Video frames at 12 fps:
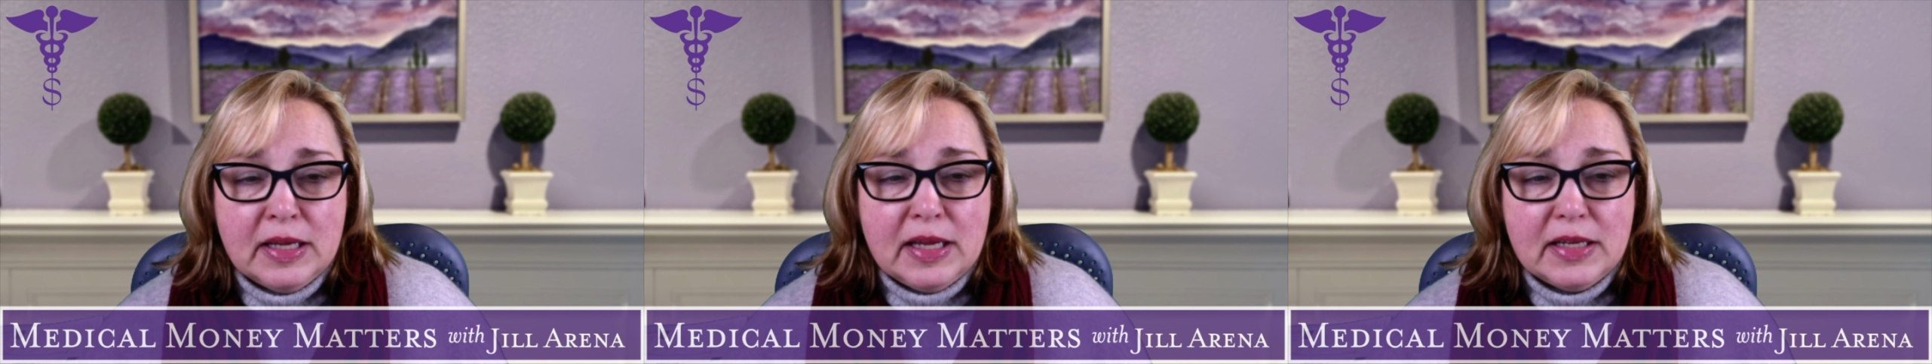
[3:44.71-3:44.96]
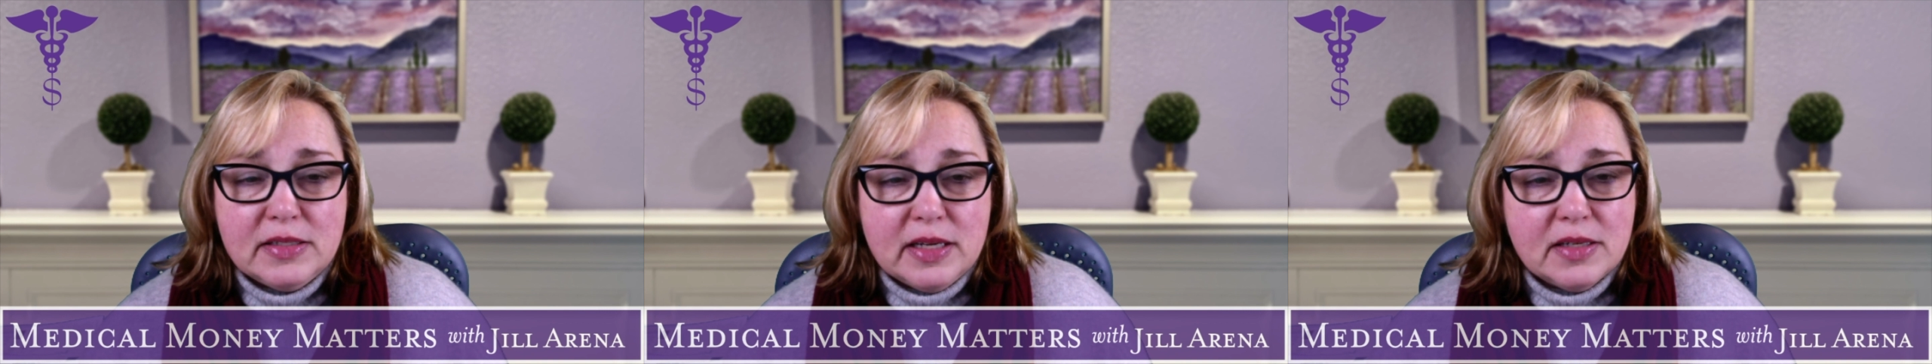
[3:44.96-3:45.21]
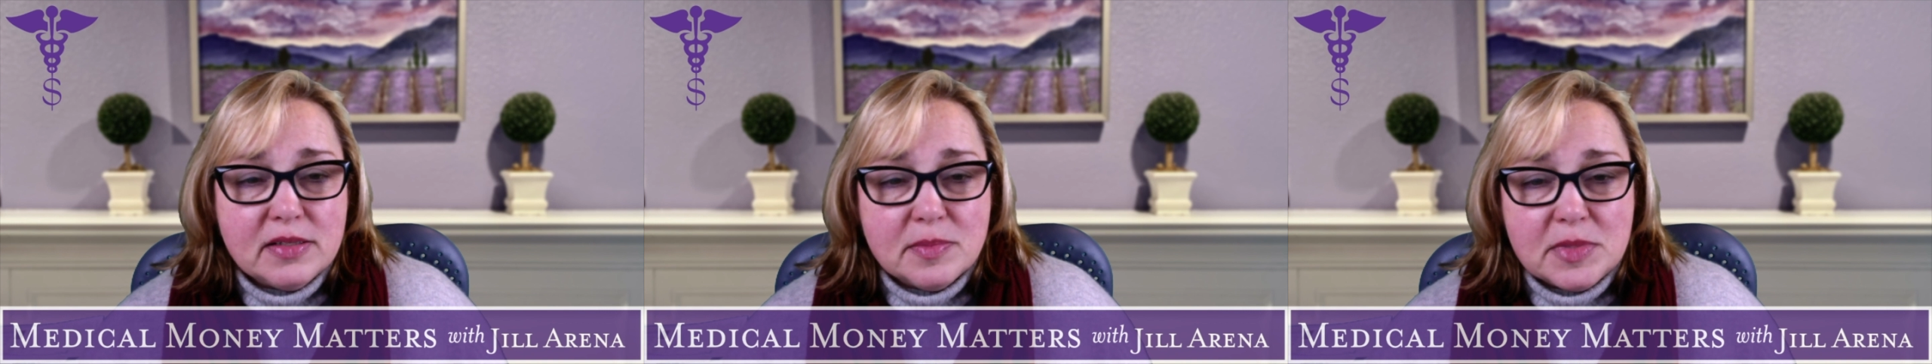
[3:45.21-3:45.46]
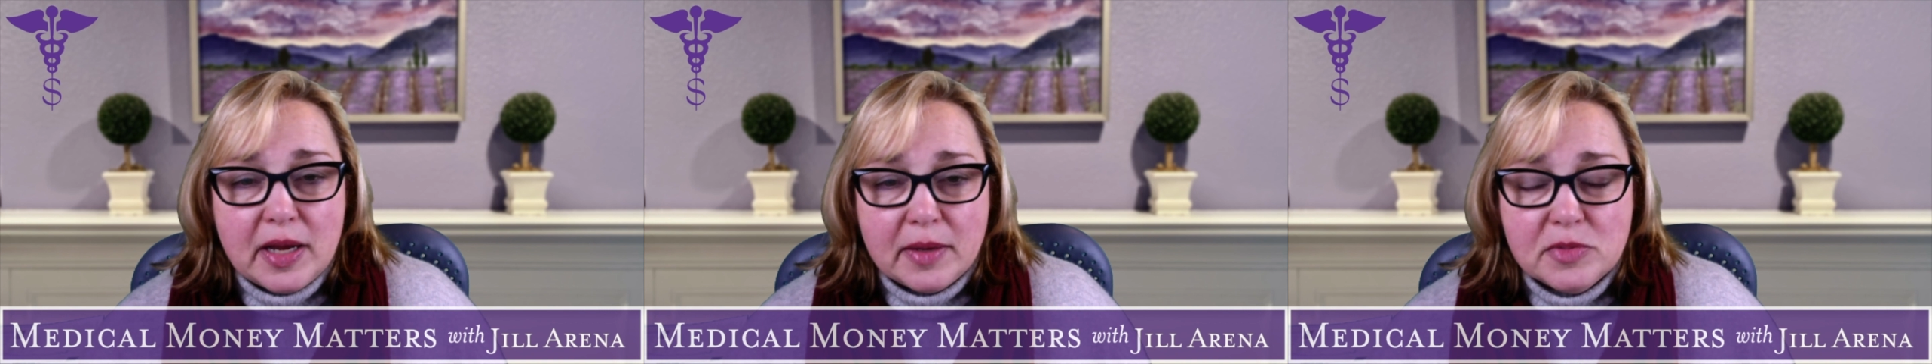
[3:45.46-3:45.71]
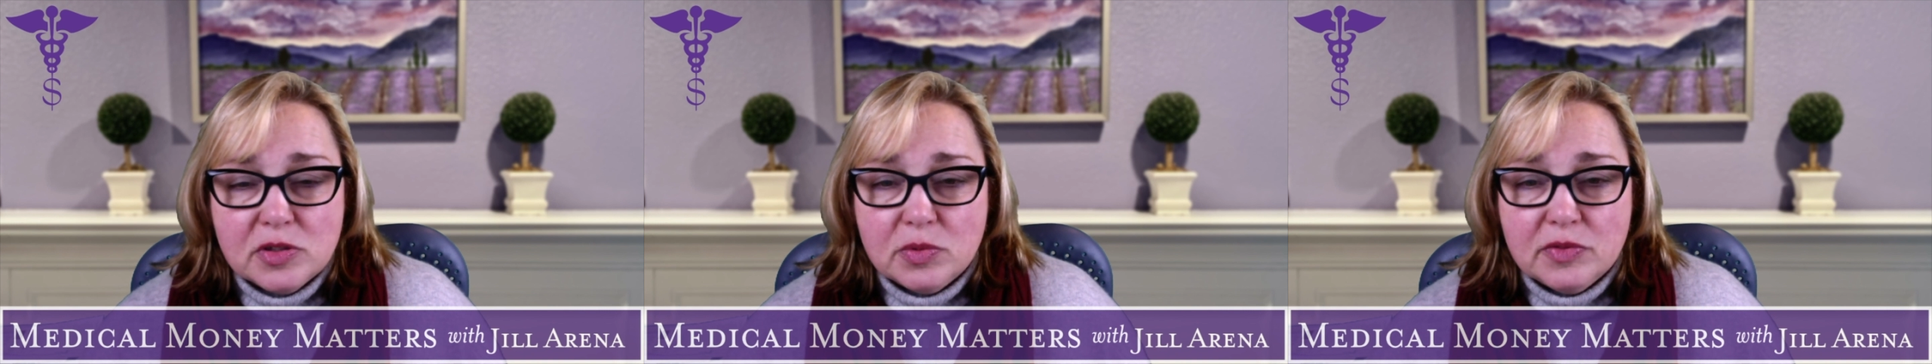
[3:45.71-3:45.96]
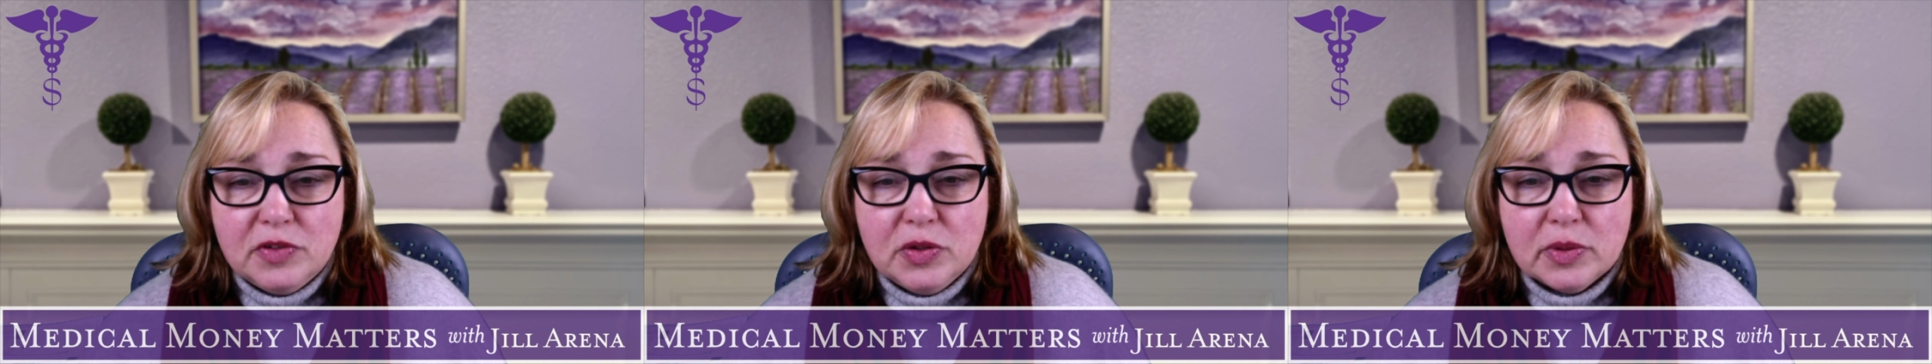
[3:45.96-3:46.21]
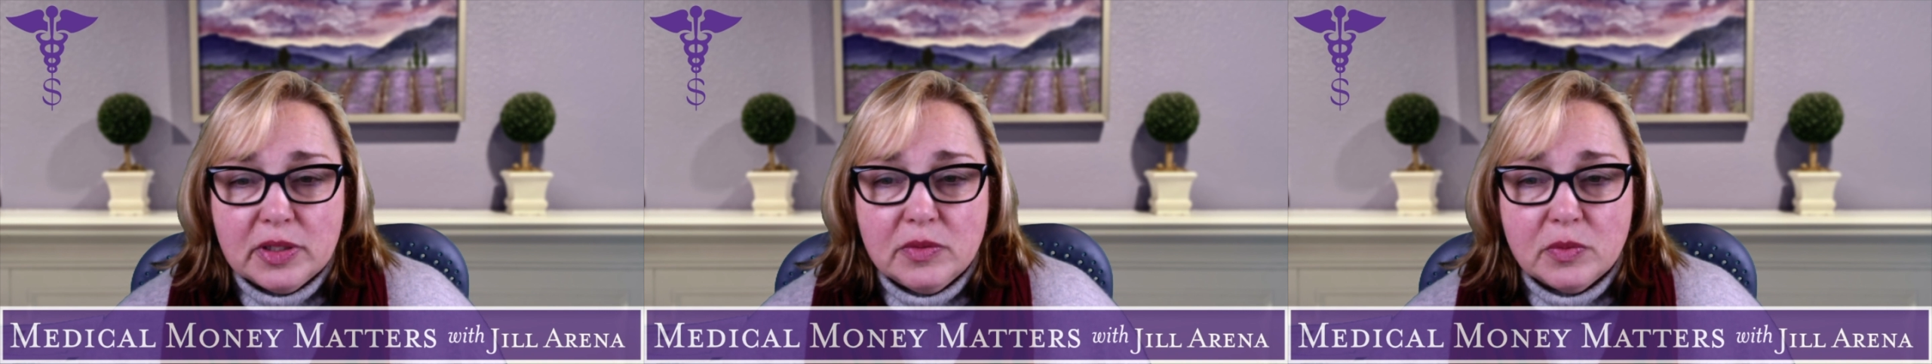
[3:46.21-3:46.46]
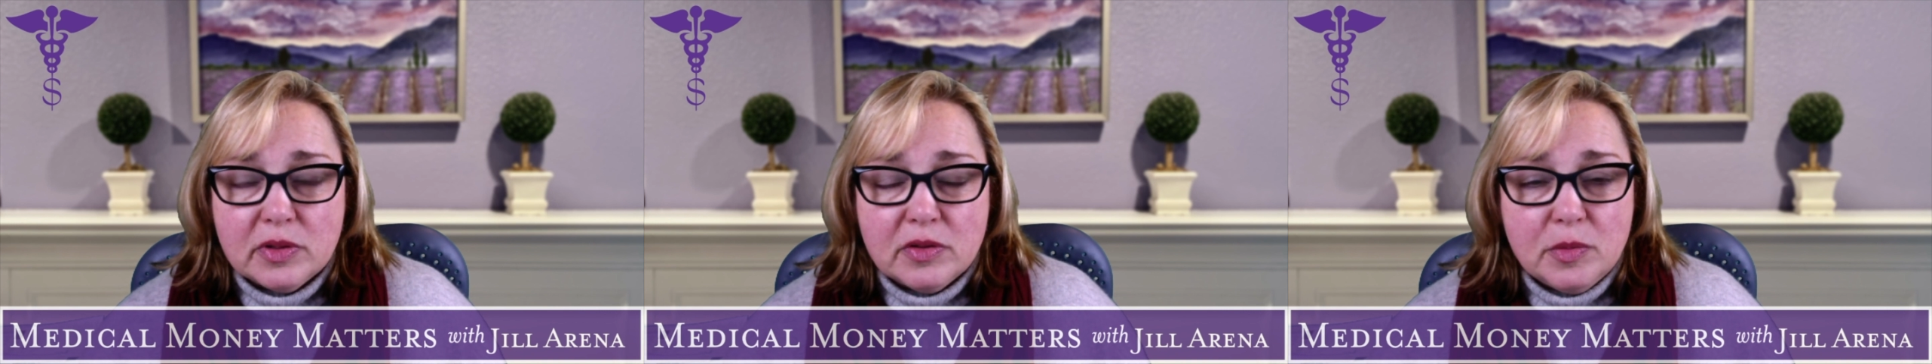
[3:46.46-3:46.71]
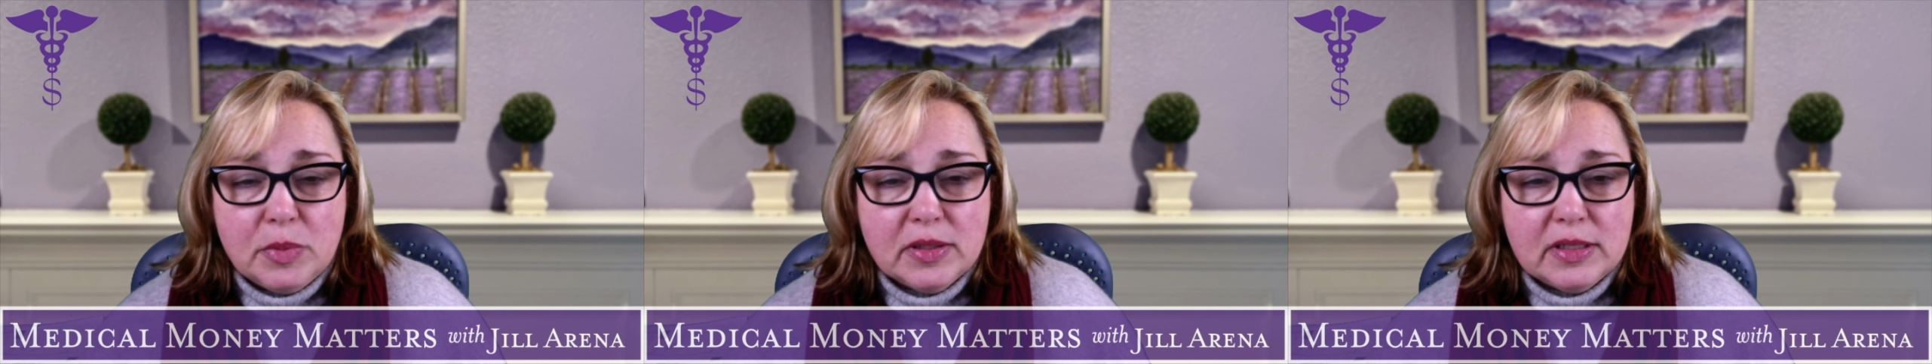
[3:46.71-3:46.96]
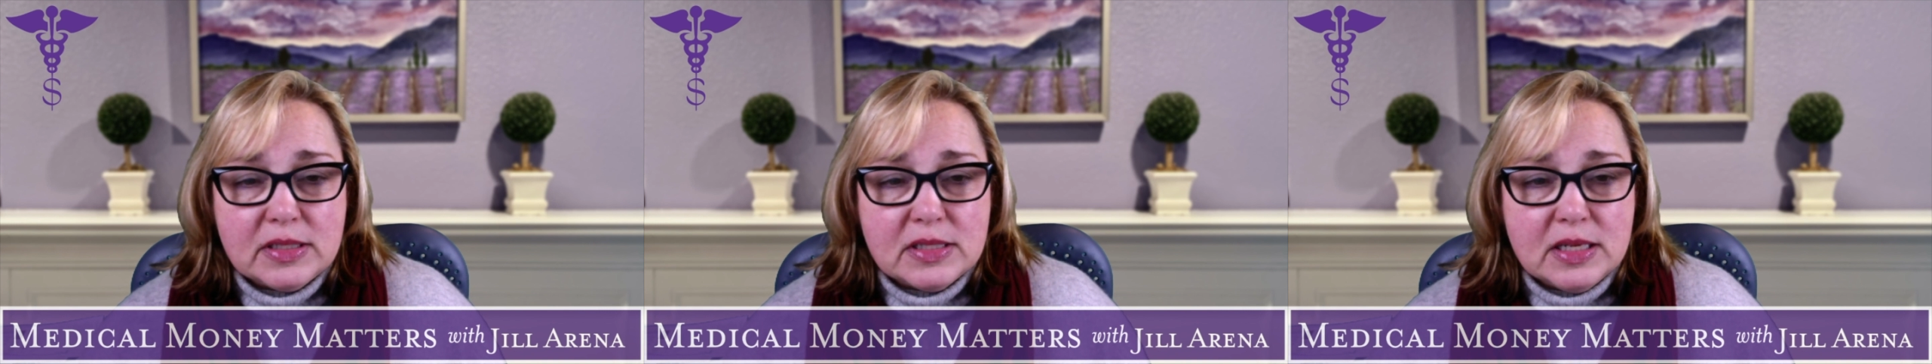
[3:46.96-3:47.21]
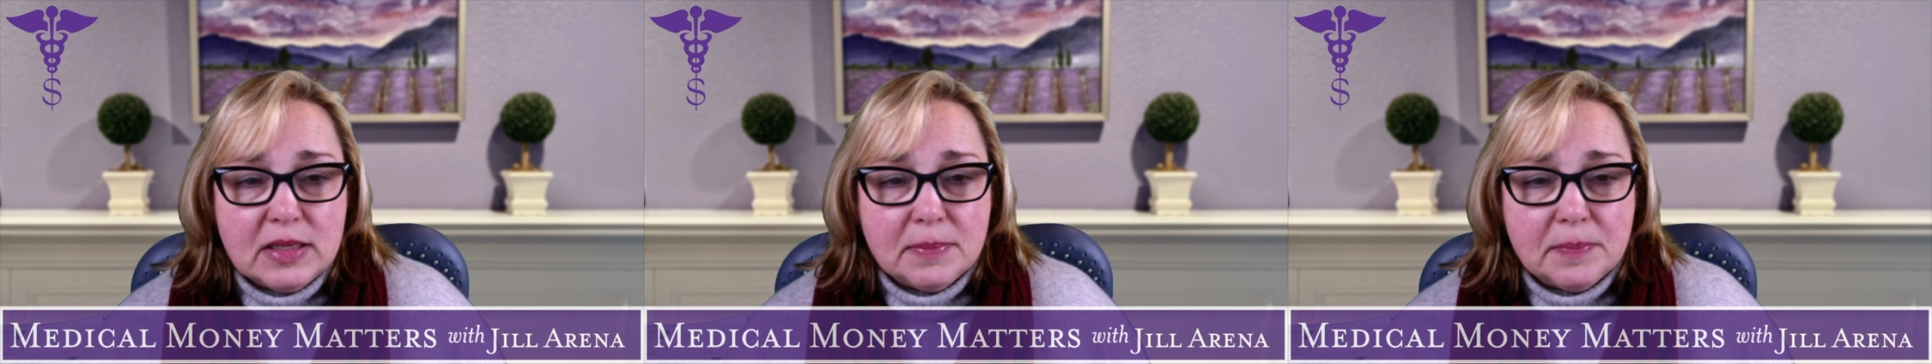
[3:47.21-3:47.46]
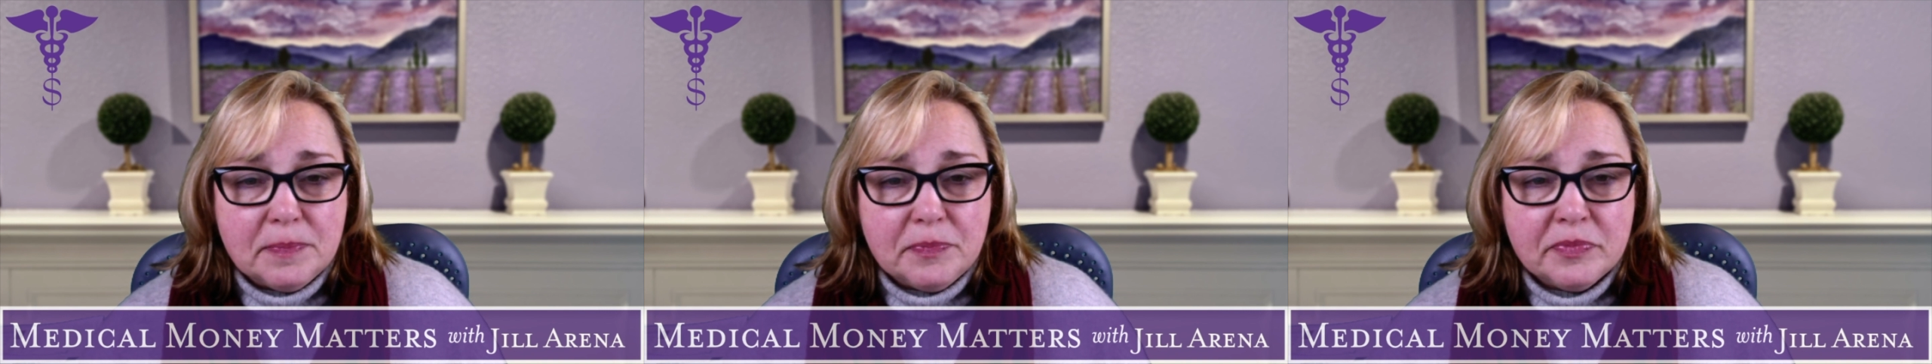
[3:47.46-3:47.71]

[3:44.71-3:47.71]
and take some time to review it with your billing team.